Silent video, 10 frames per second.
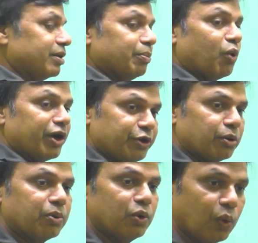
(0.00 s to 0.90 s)
local
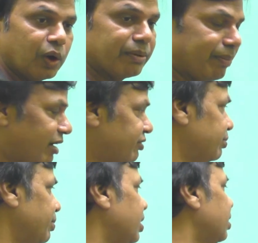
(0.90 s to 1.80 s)
maxima,
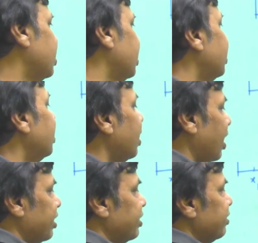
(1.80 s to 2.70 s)
and in the
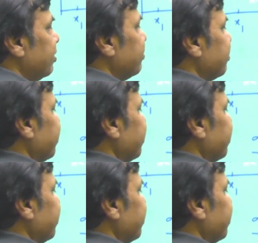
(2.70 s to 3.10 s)
similar manner